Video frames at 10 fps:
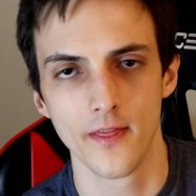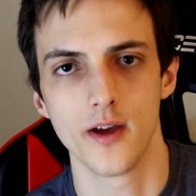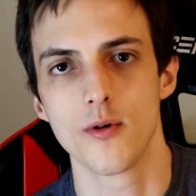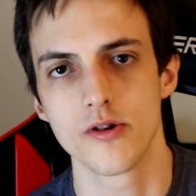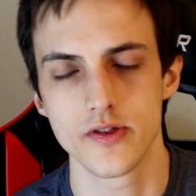
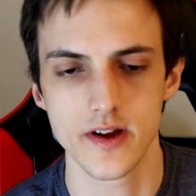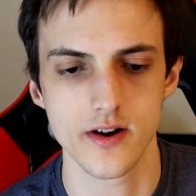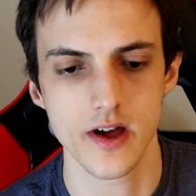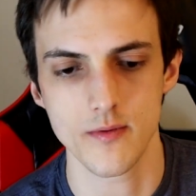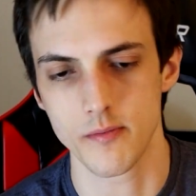they wrote in
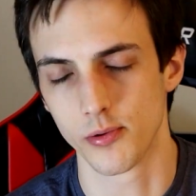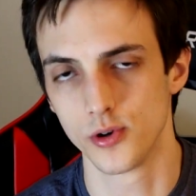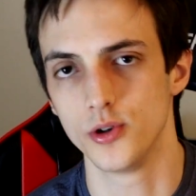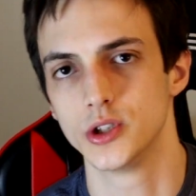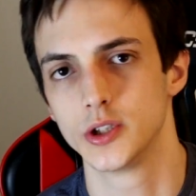there that when
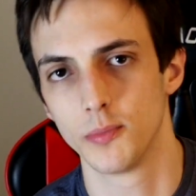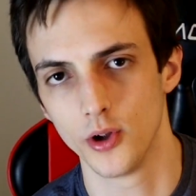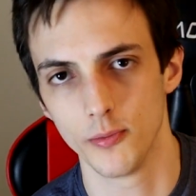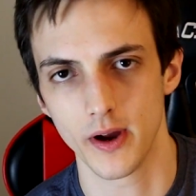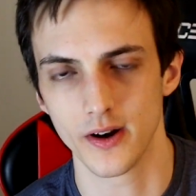Bruce
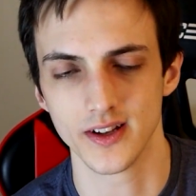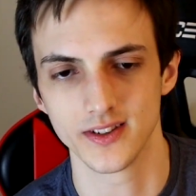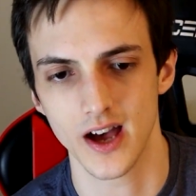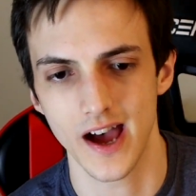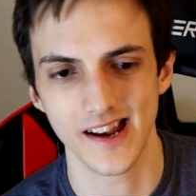pulled Barry
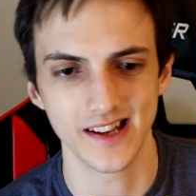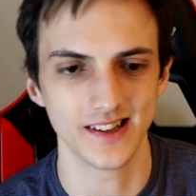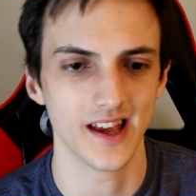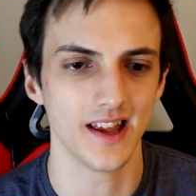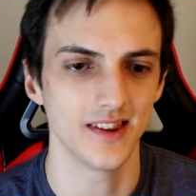aside, he
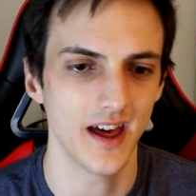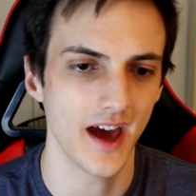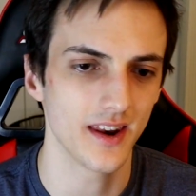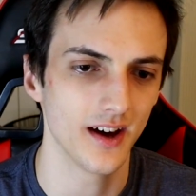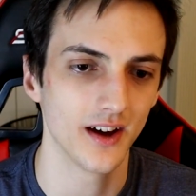said
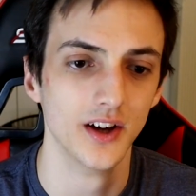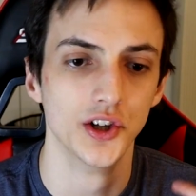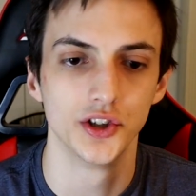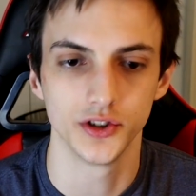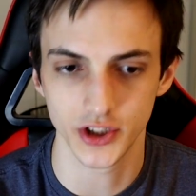that
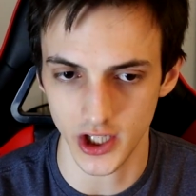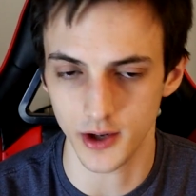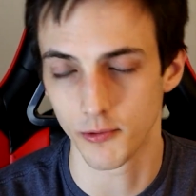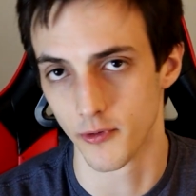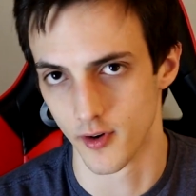
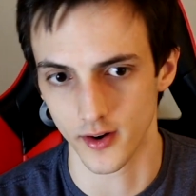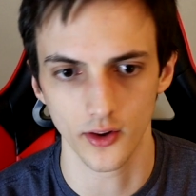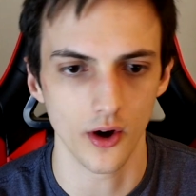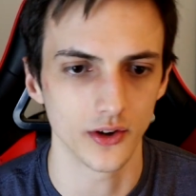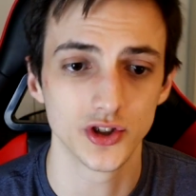she, referring to
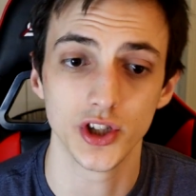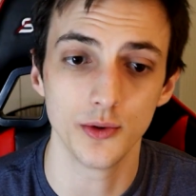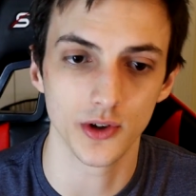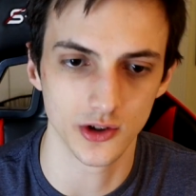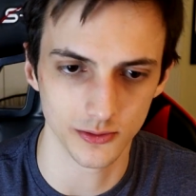Lois, she
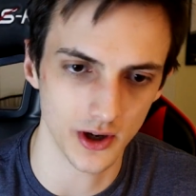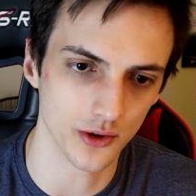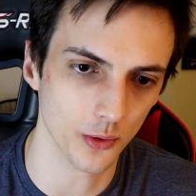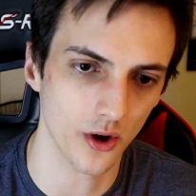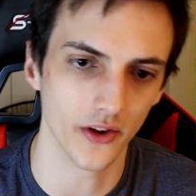was
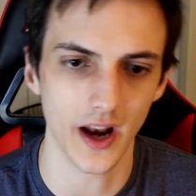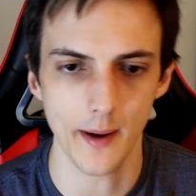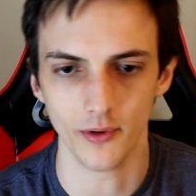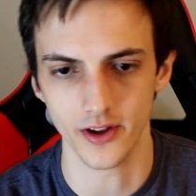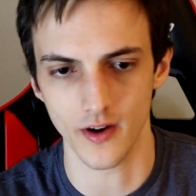Superman's world, and I
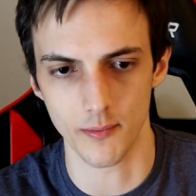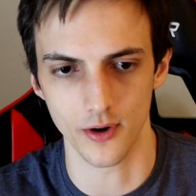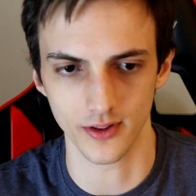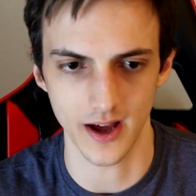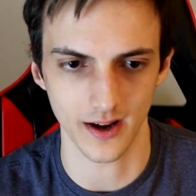believe I
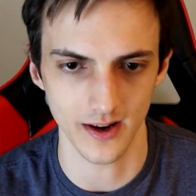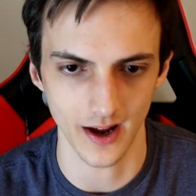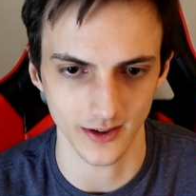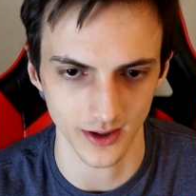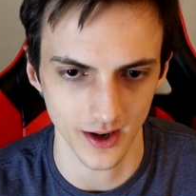broke that
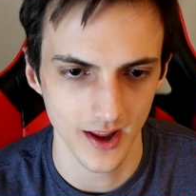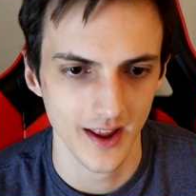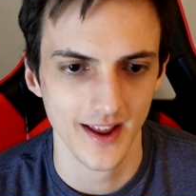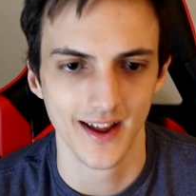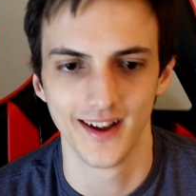connection.
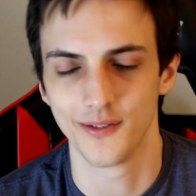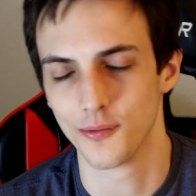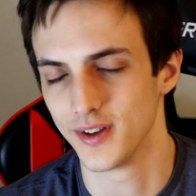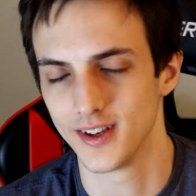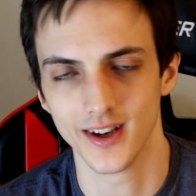
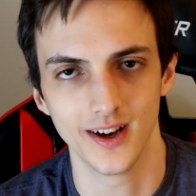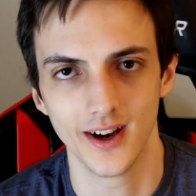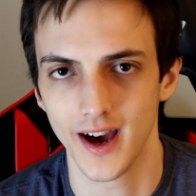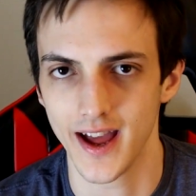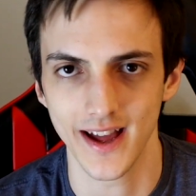But
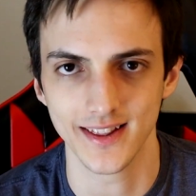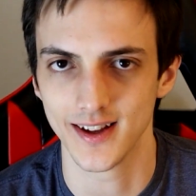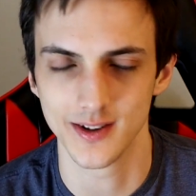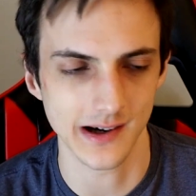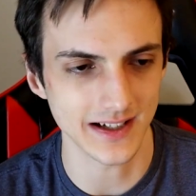I hate
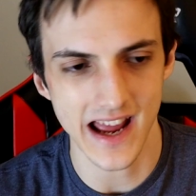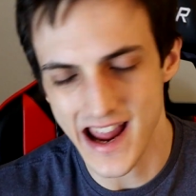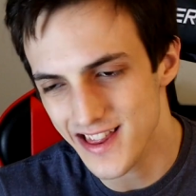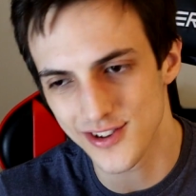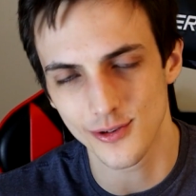that so much. I
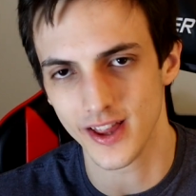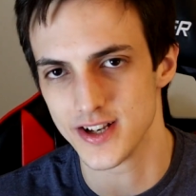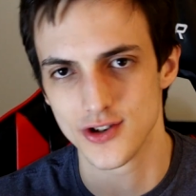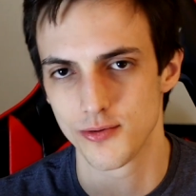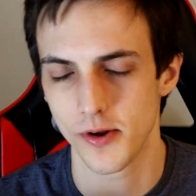hate this
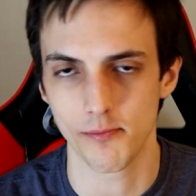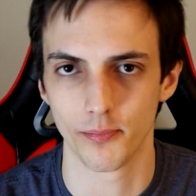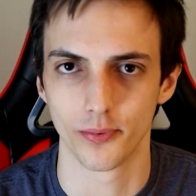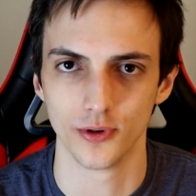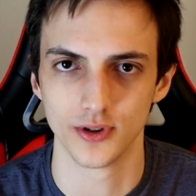relationship between
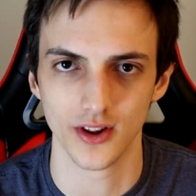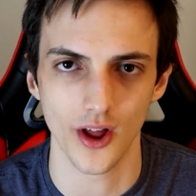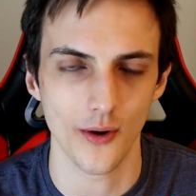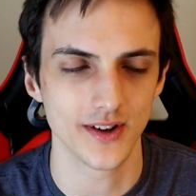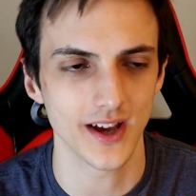Bruce and
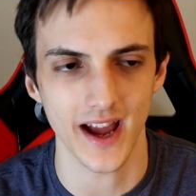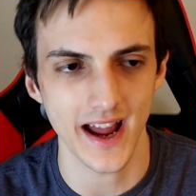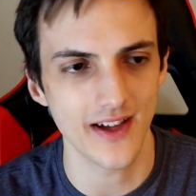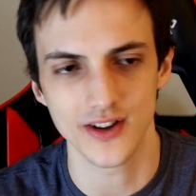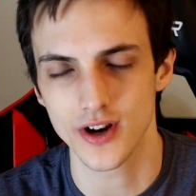Lois. I
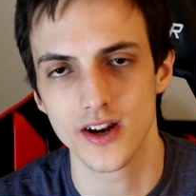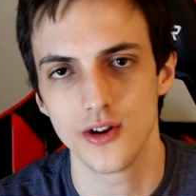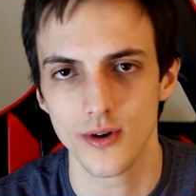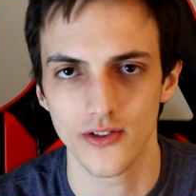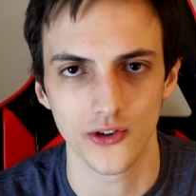hate it. They tried to
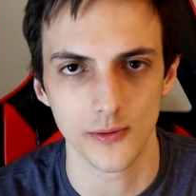do it in